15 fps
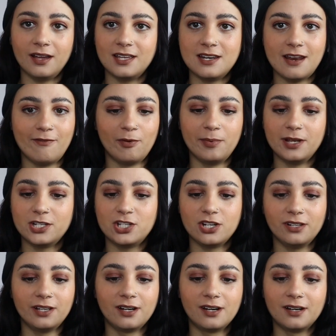I can never be a
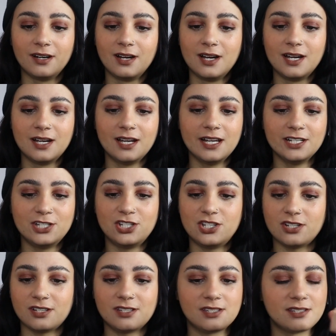cheerleader. It's
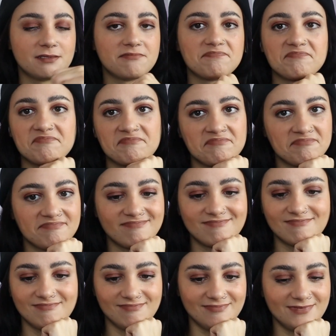just
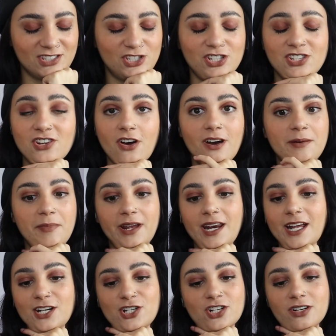not in
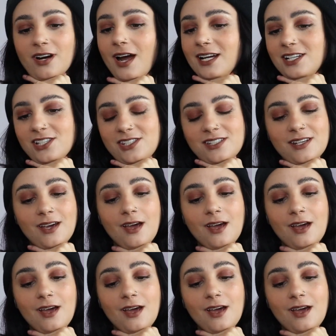my nature. I